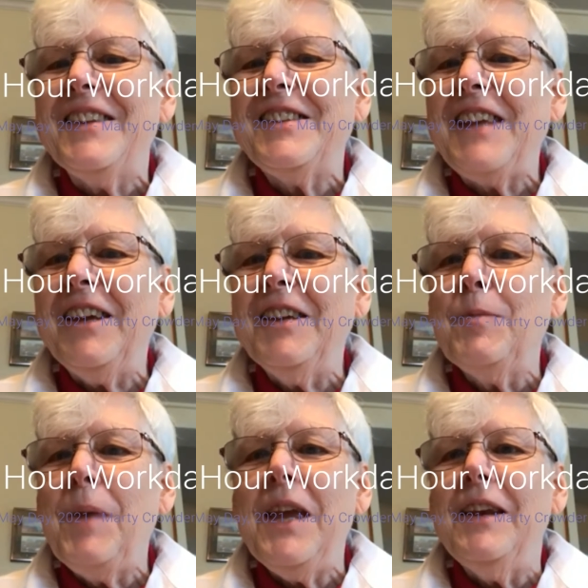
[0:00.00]
the
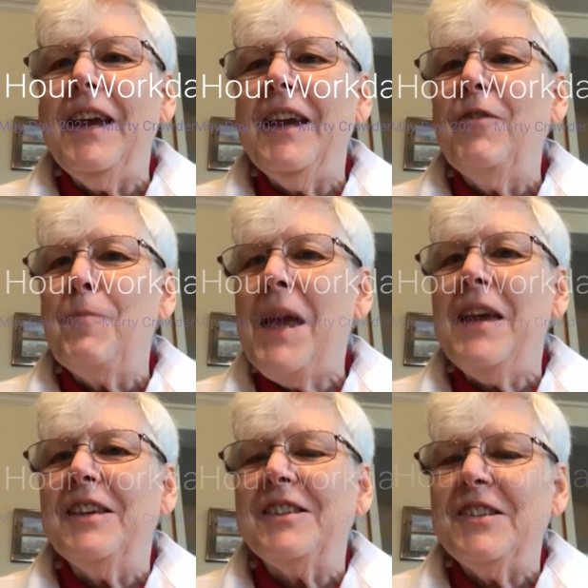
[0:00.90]
second May Day of
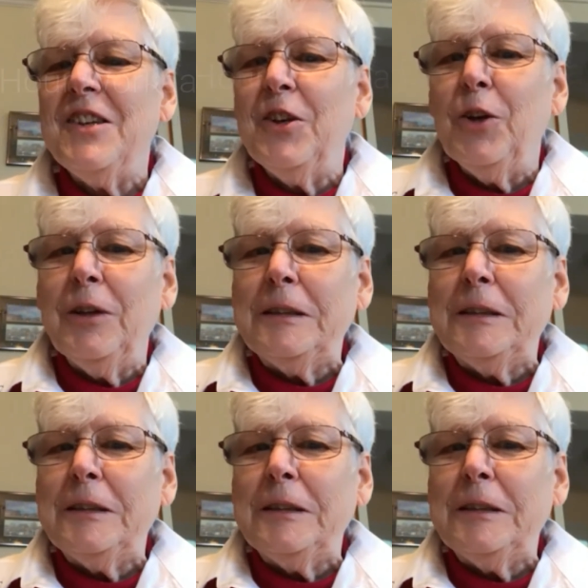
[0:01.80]
May this year.